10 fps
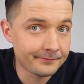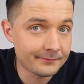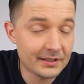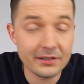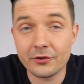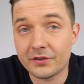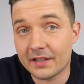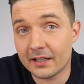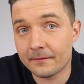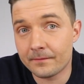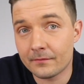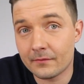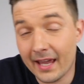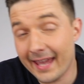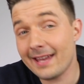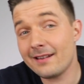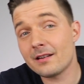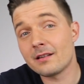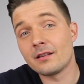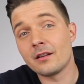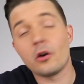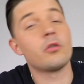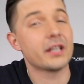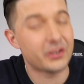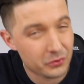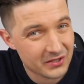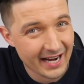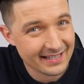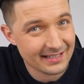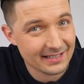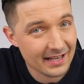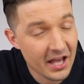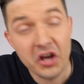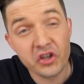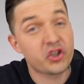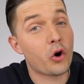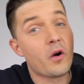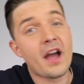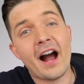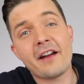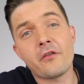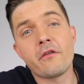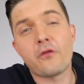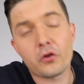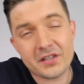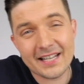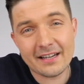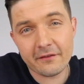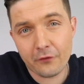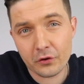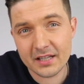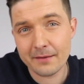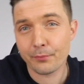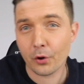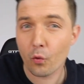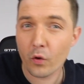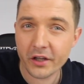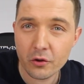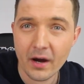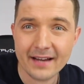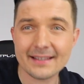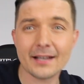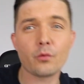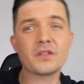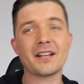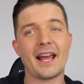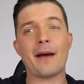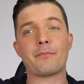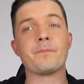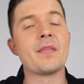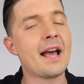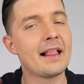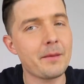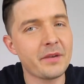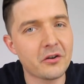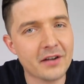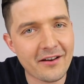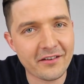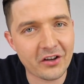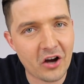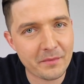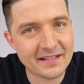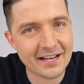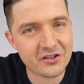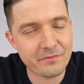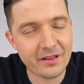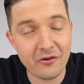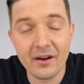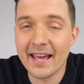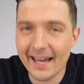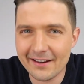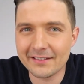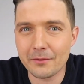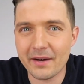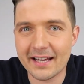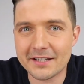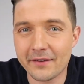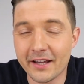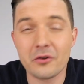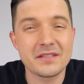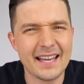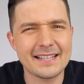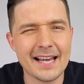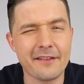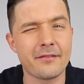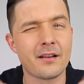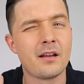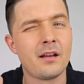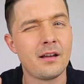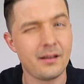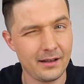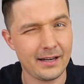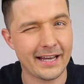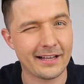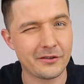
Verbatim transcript: It's interesting. And only two sizes. So iPhone 14 and 14 Pro, what do you guys think? What's gonna happen? Let me know down in the comment section below. And until my next video, stay safe and